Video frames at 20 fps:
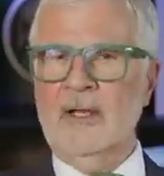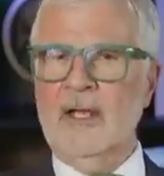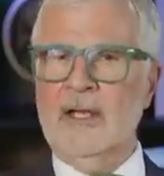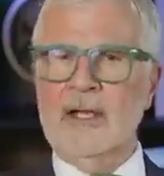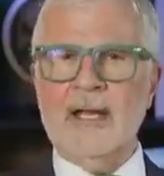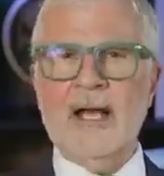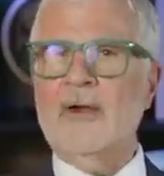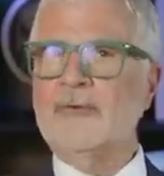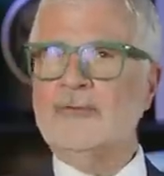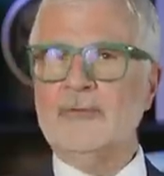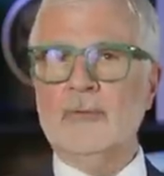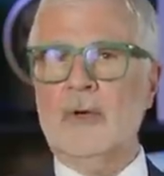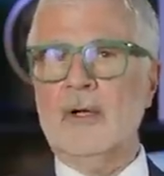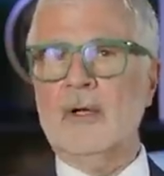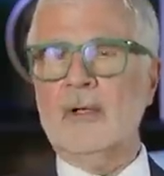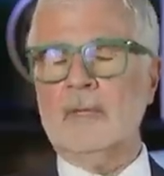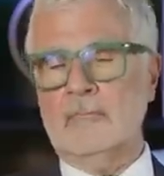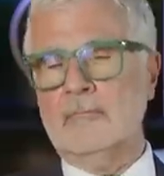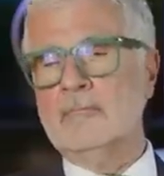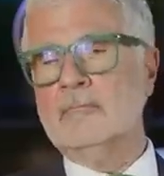And
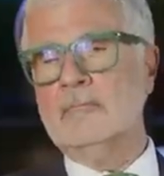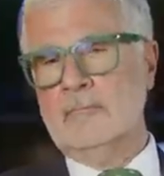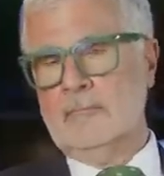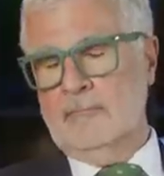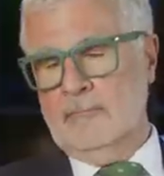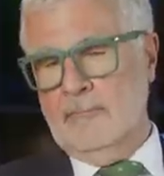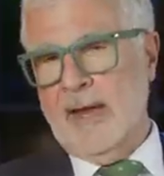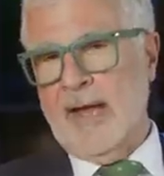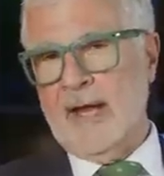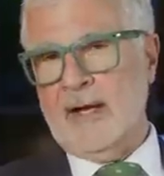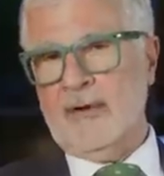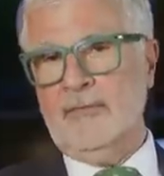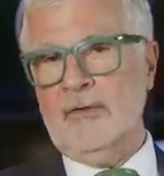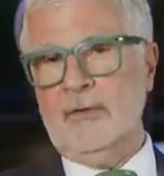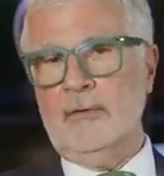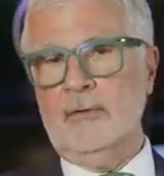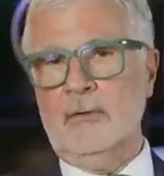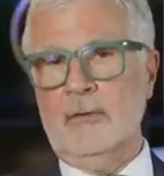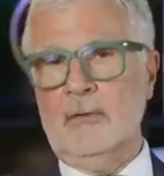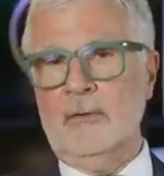housework, back in
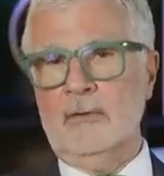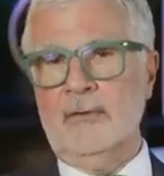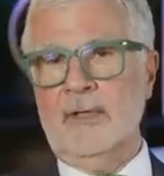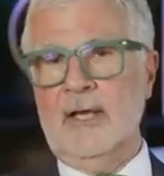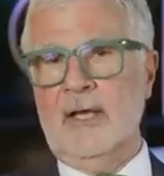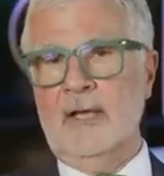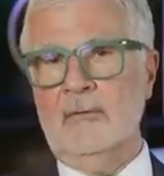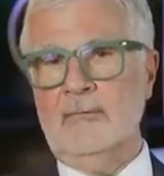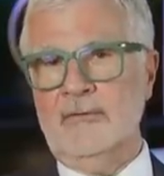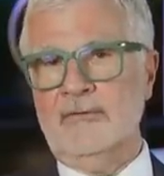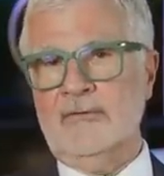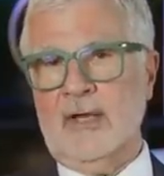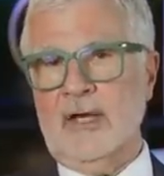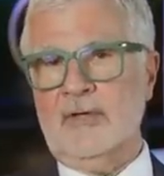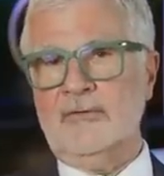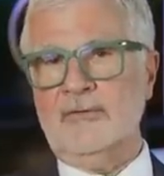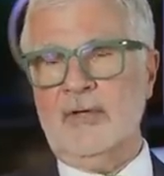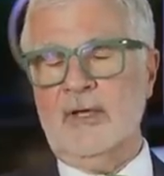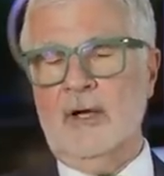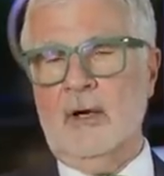the good old day, was
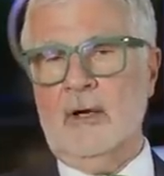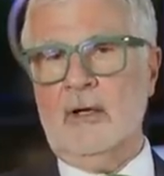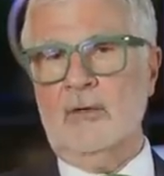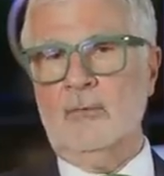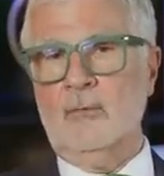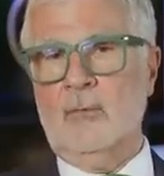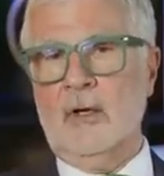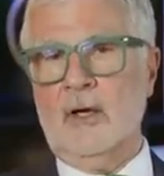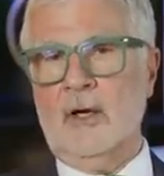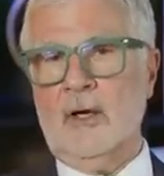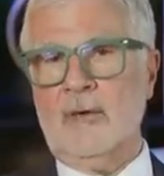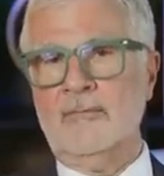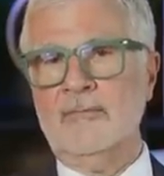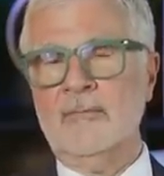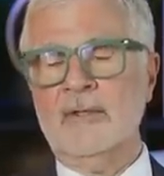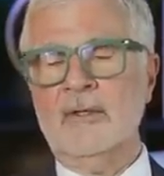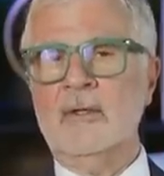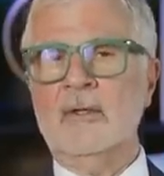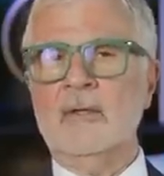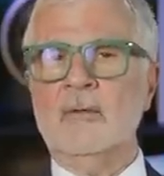actually hard
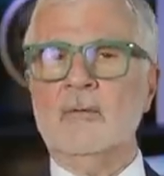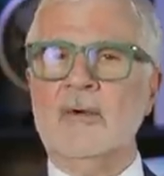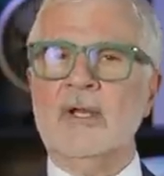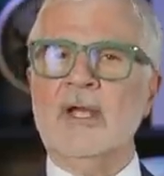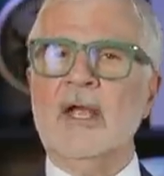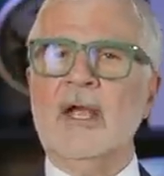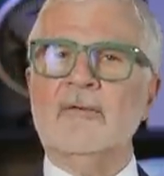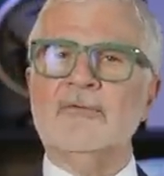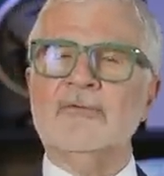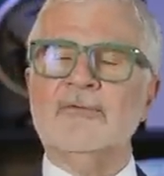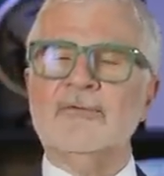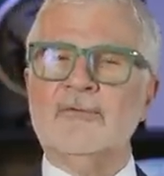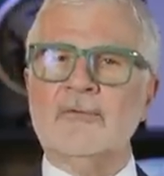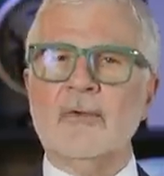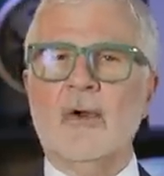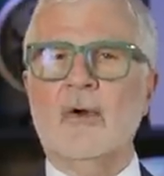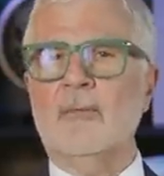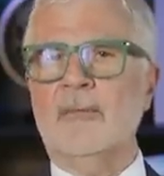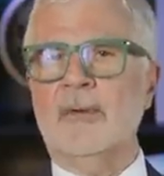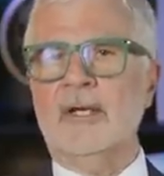work. We have
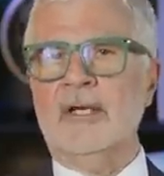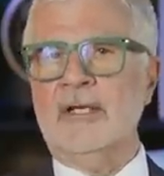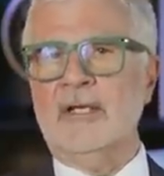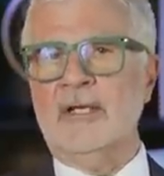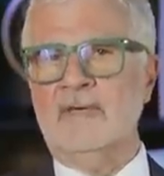so many